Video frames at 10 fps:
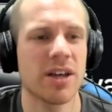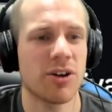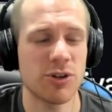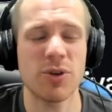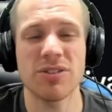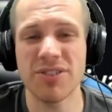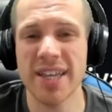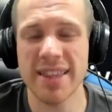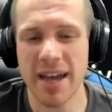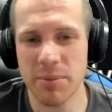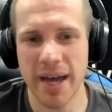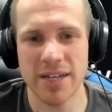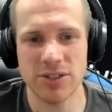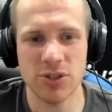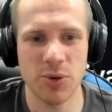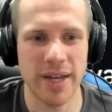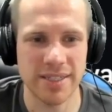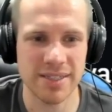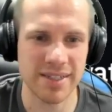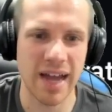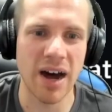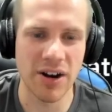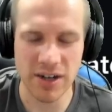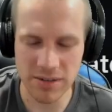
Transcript: or you can lend that pass to a scholar.